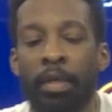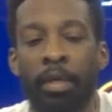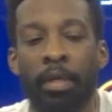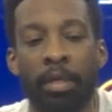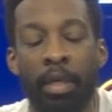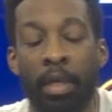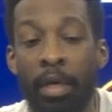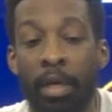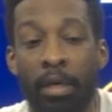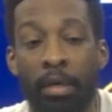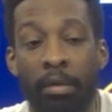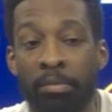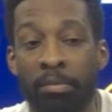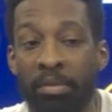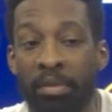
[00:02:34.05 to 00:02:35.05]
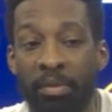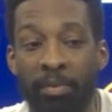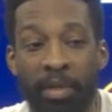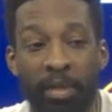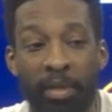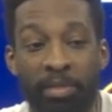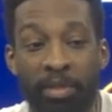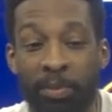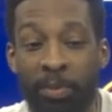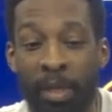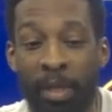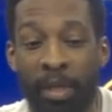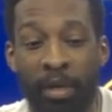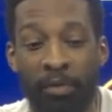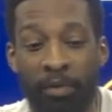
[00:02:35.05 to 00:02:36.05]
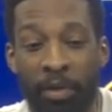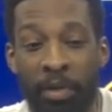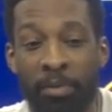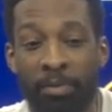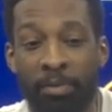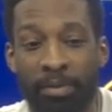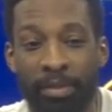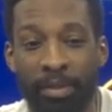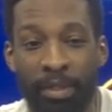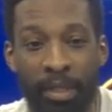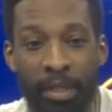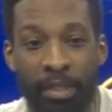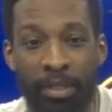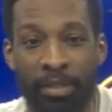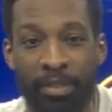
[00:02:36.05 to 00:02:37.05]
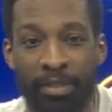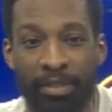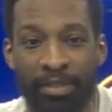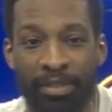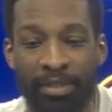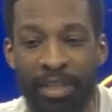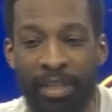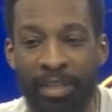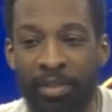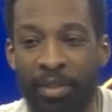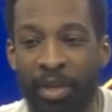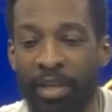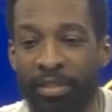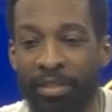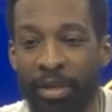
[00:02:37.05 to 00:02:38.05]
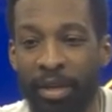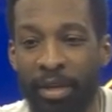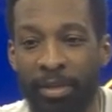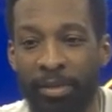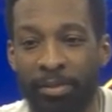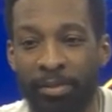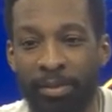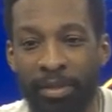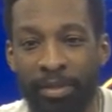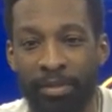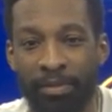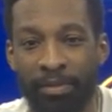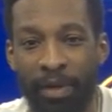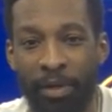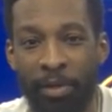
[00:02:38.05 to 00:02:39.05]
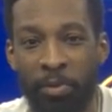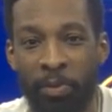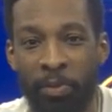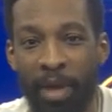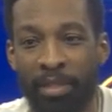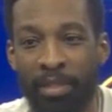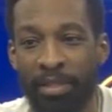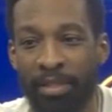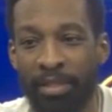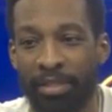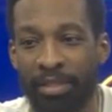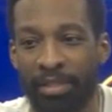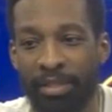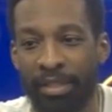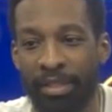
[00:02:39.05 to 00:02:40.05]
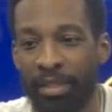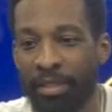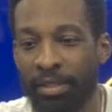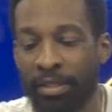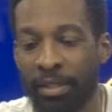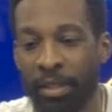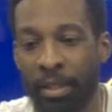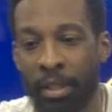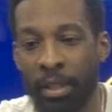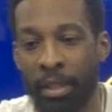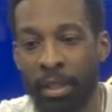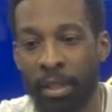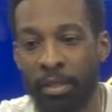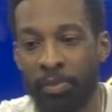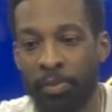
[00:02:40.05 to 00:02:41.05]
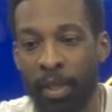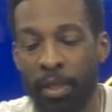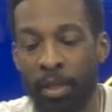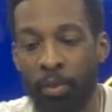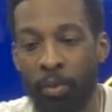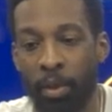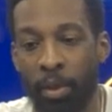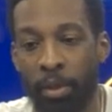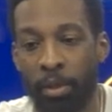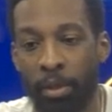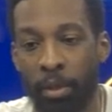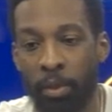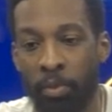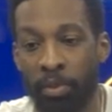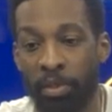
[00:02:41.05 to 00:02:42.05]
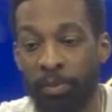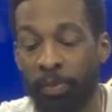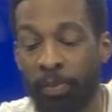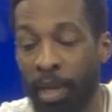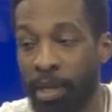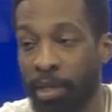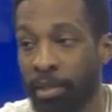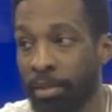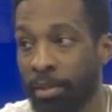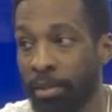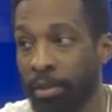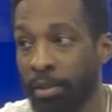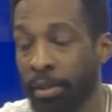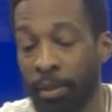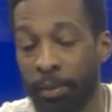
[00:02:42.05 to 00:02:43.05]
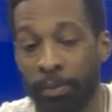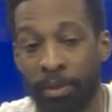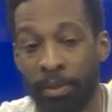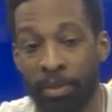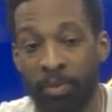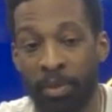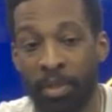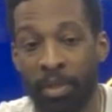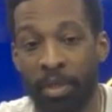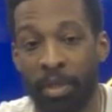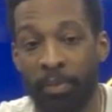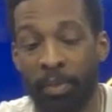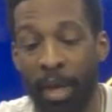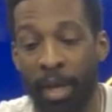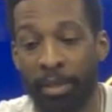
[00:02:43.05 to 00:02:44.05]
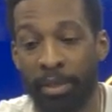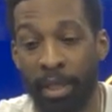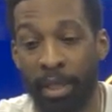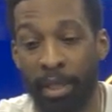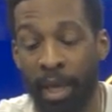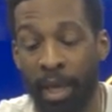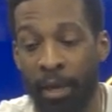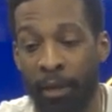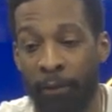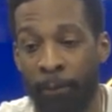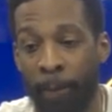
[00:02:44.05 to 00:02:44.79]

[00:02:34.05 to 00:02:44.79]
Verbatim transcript: Yeah, um, I, mean, I'm just playing off him. Uh, he like you guys call him, uh, Facu Magic. Uh, he's he's making it work uh, with his pace, um, his ability to pass like he can.